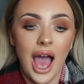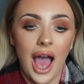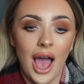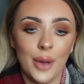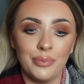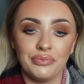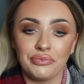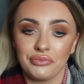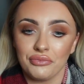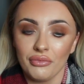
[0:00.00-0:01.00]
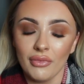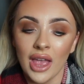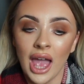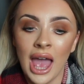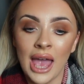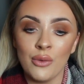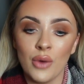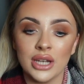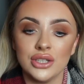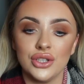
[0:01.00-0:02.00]
I
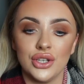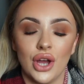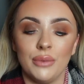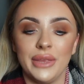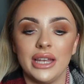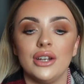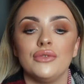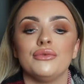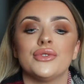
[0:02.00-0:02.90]
wanted to do an updated